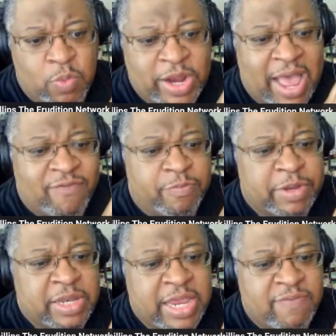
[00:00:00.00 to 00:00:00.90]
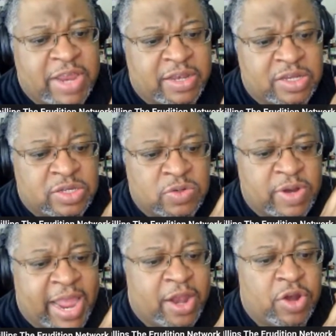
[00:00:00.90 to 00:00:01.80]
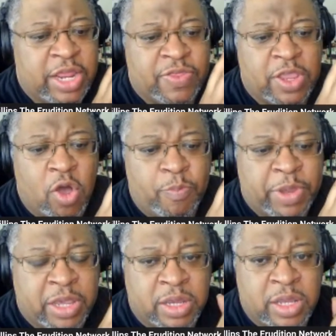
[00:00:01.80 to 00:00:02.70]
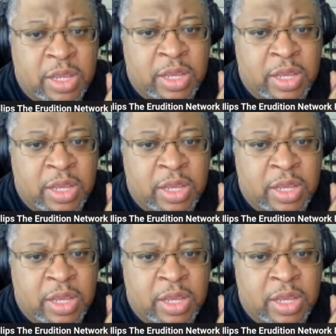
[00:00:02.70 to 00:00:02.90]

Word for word: We'd have it believed that the Sudan or Ethiopia,